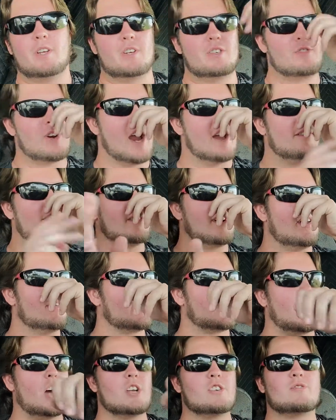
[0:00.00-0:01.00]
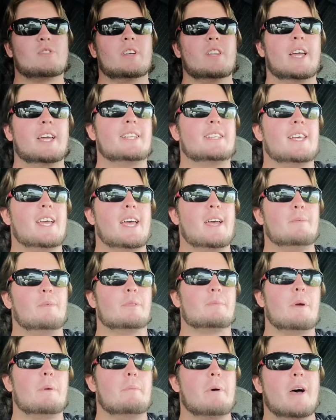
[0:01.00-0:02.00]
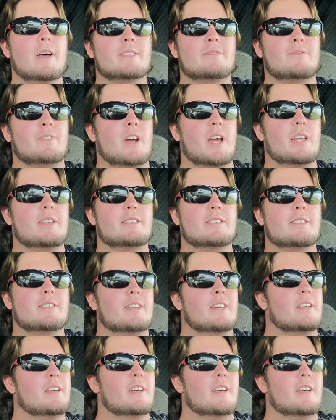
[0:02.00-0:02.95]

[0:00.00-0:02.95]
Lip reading: Driving around the country like that with my best friends.